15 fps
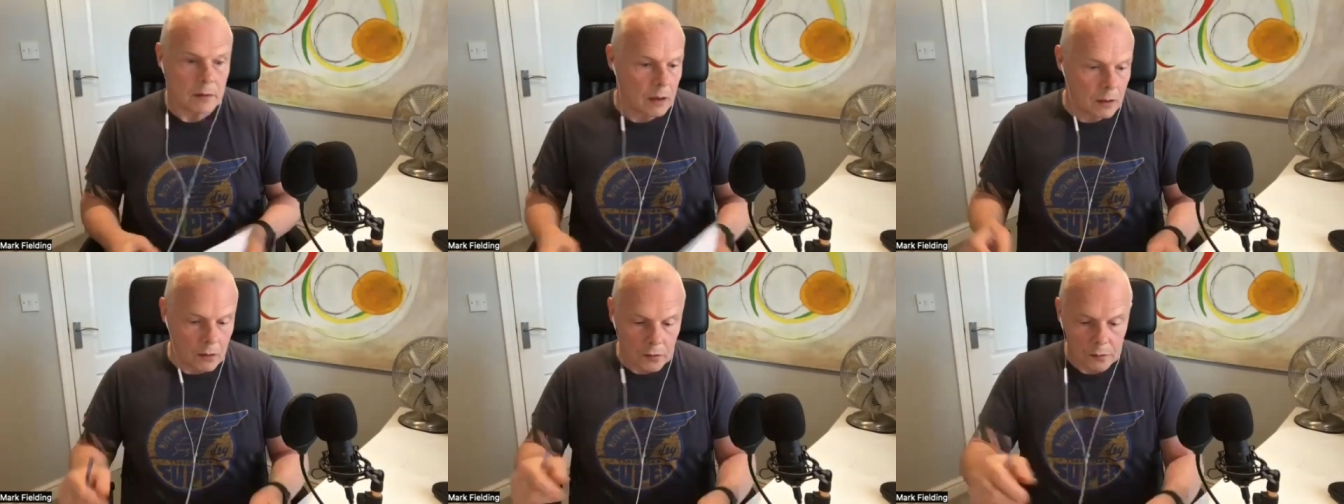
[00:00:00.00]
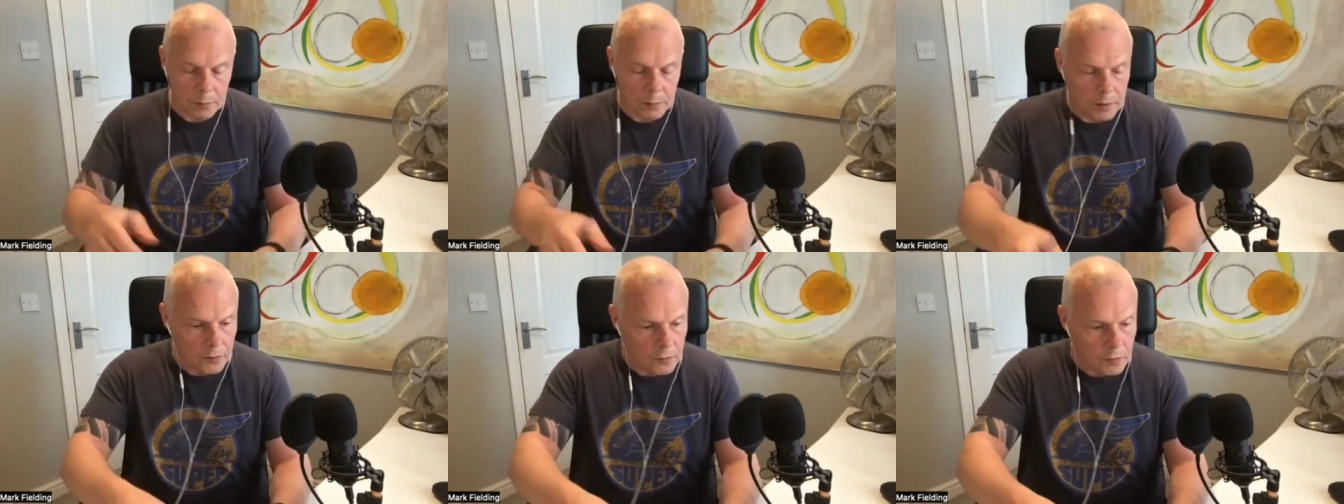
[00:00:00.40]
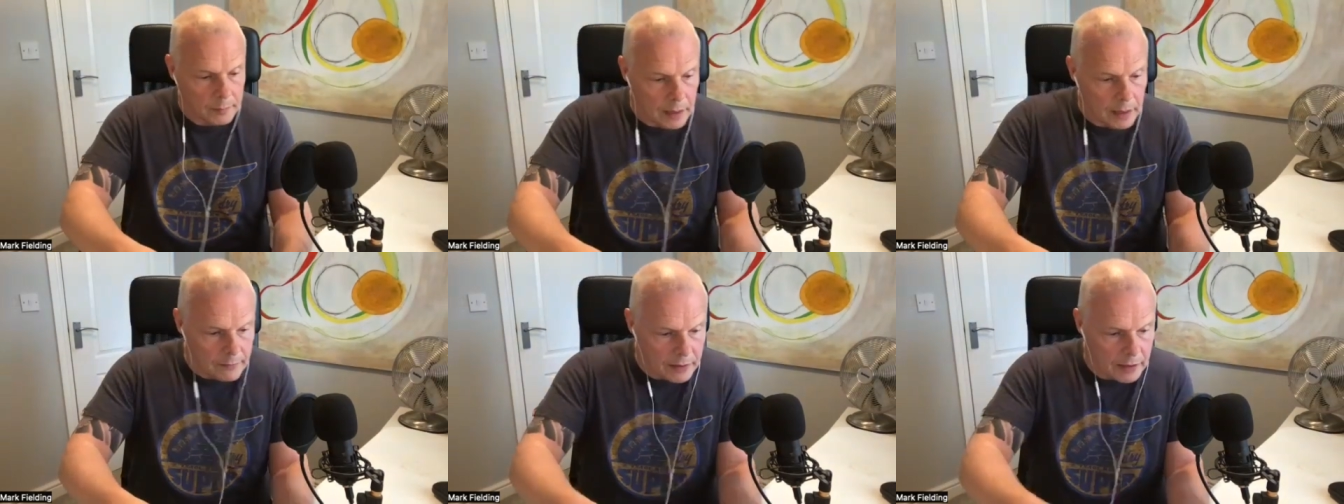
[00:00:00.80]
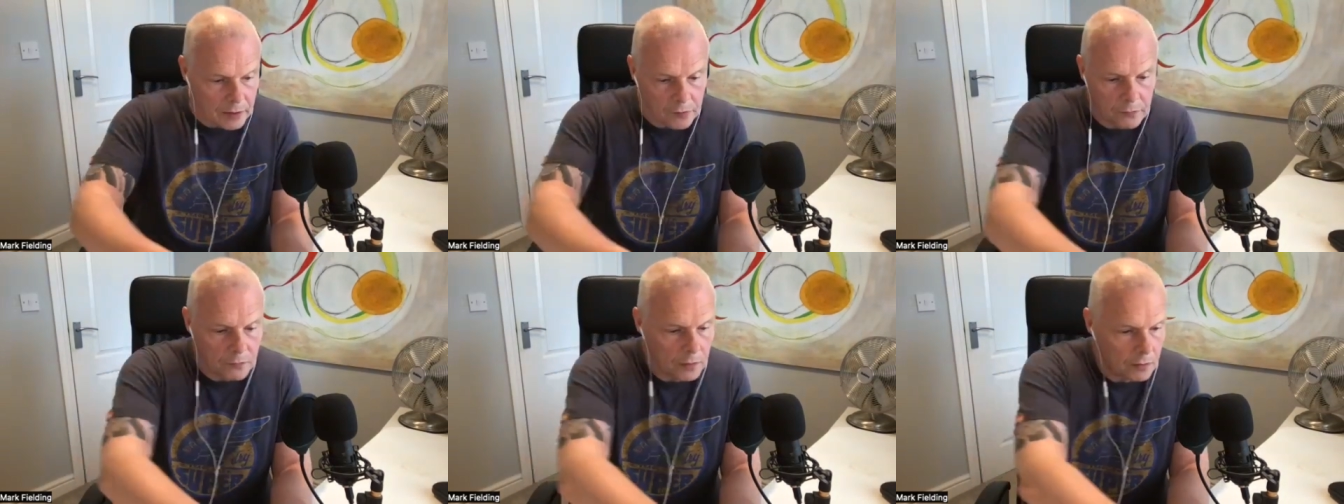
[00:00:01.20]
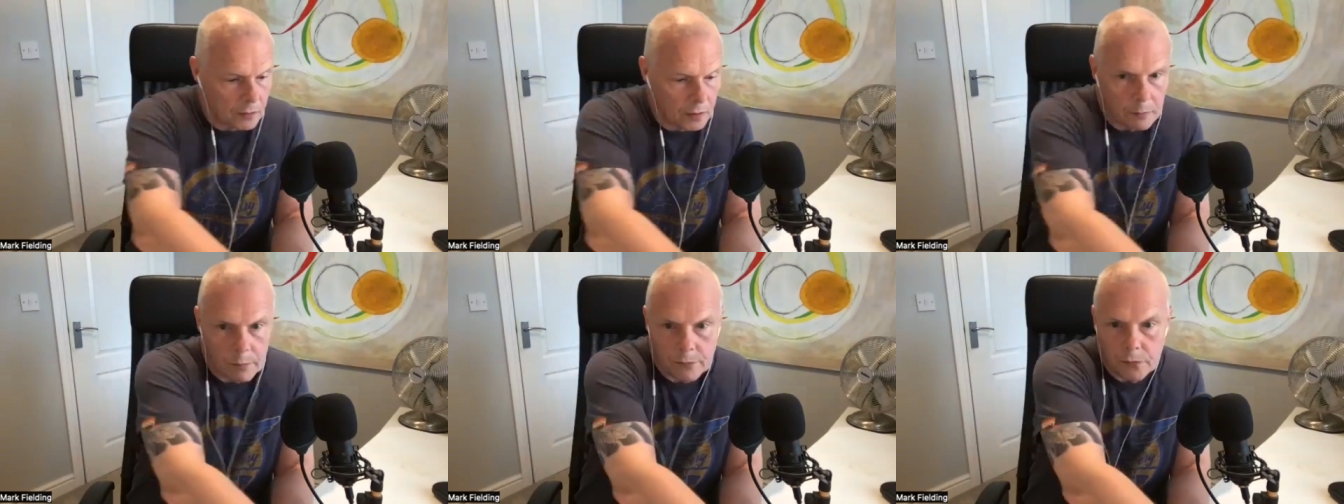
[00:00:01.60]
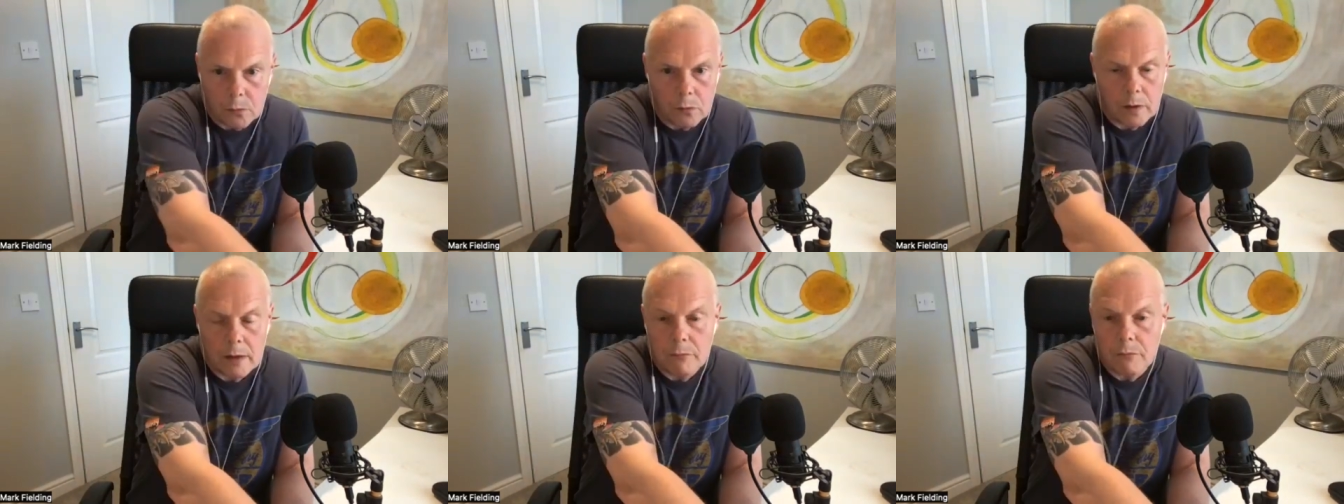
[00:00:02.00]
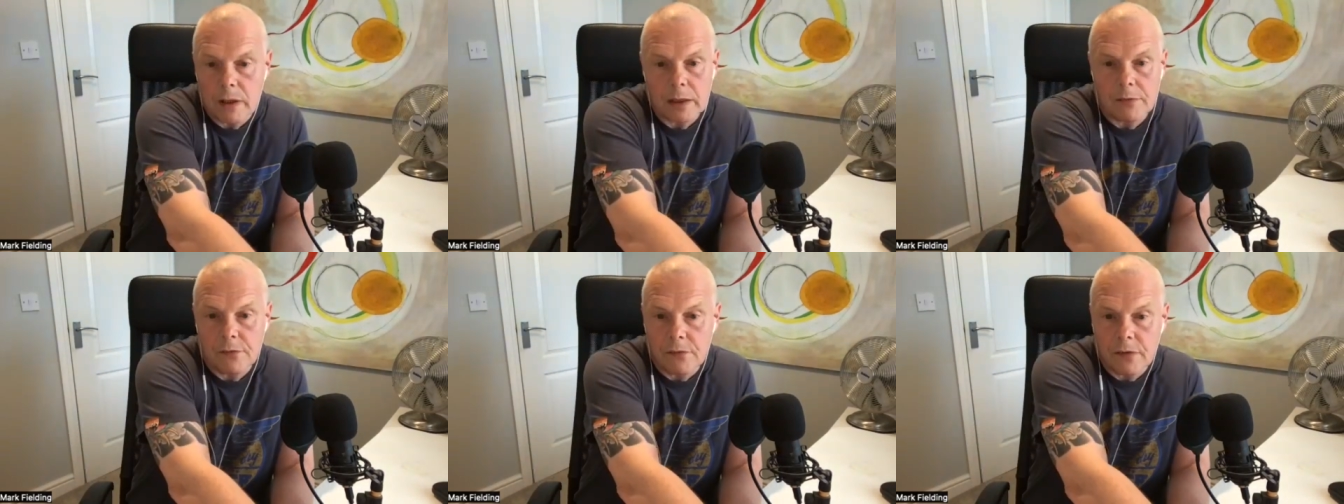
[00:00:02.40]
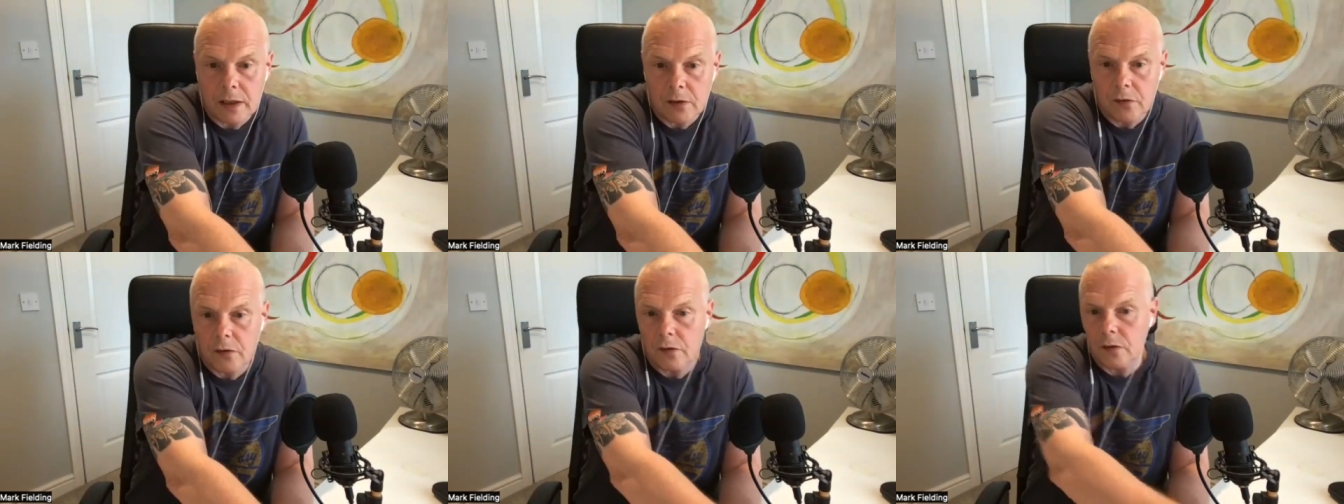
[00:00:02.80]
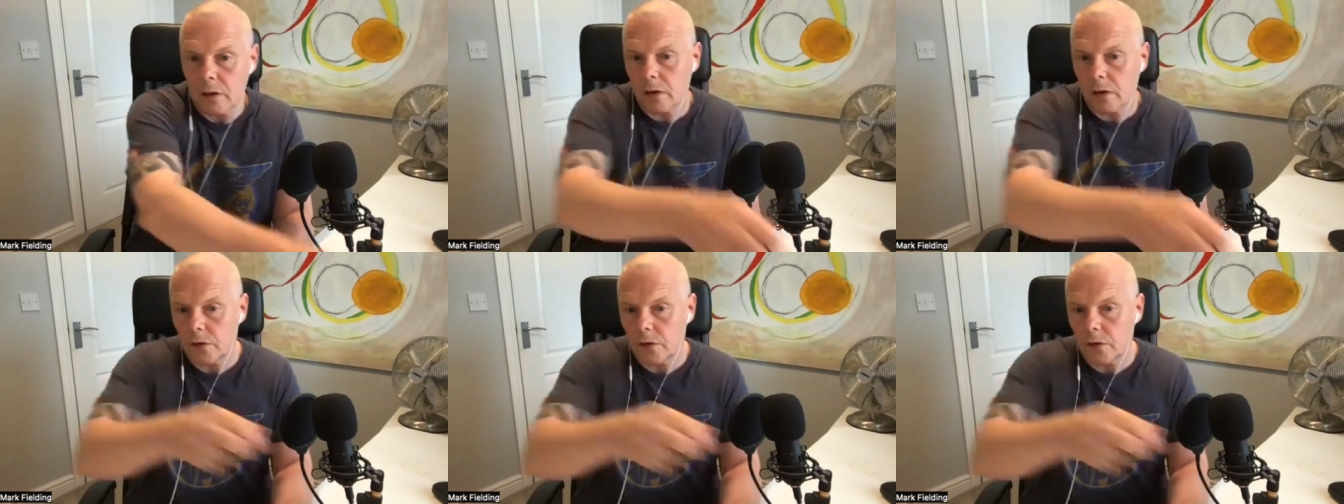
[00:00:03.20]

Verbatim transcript: Carlos, because I mean, having interviewed you before, that really fits, doesn't it?